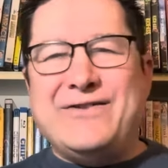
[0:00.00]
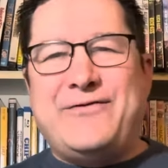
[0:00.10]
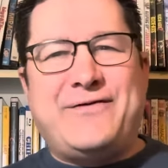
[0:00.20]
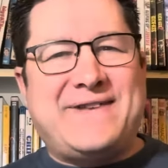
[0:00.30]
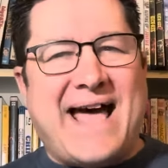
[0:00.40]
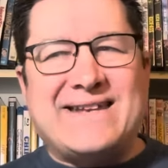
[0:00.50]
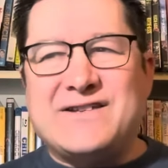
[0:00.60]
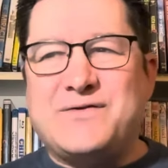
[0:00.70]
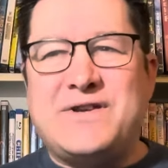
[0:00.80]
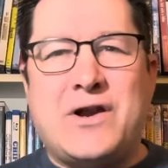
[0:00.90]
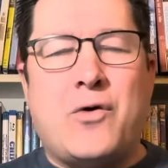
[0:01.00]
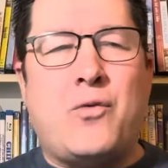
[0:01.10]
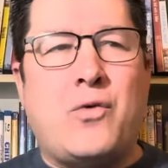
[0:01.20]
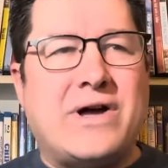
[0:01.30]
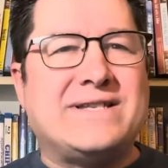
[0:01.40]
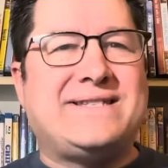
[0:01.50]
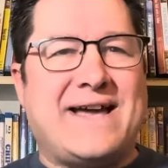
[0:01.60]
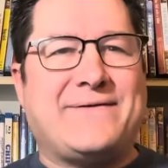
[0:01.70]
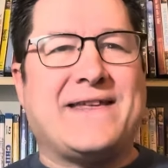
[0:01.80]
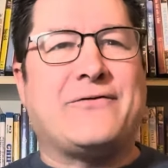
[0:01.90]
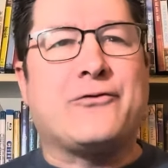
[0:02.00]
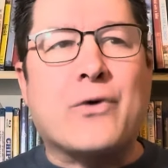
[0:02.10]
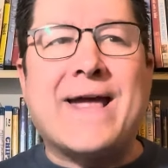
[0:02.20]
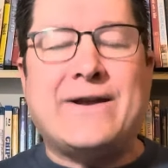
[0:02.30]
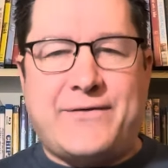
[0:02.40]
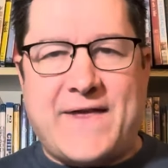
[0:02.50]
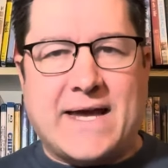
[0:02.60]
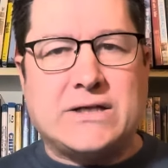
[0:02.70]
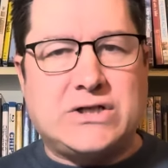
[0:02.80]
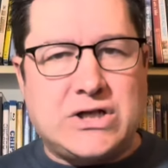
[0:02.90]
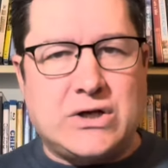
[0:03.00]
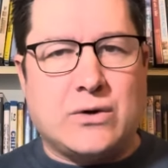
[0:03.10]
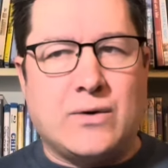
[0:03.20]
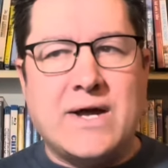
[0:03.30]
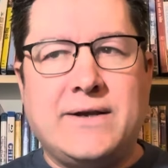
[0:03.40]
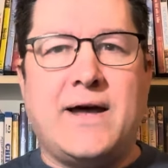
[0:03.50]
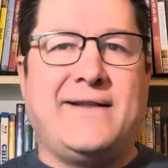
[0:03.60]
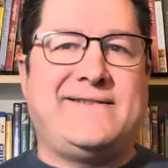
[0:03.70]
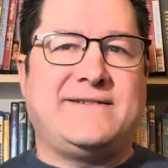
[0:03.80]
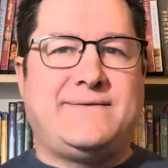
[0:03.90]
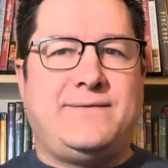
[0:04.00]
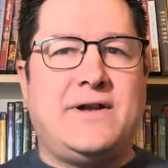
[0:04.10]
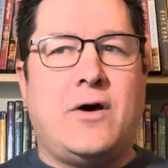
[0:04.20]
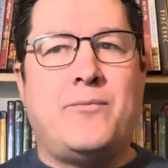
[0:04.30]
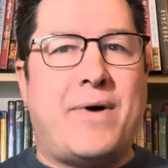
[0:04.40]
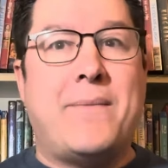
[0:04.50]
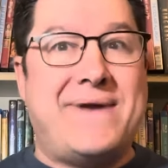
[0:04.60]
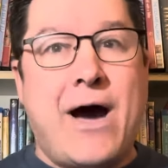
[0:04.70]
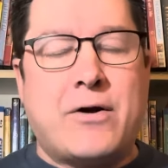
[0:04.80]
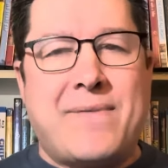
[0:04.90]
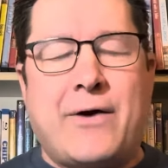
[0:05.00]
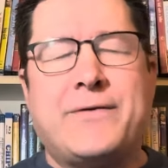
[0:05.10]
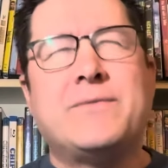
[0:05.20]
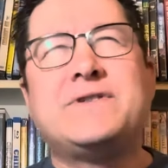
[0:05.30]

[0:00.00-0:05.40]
sadness, you know, was definitely afraid of things too, not just, you know, bummed out about them.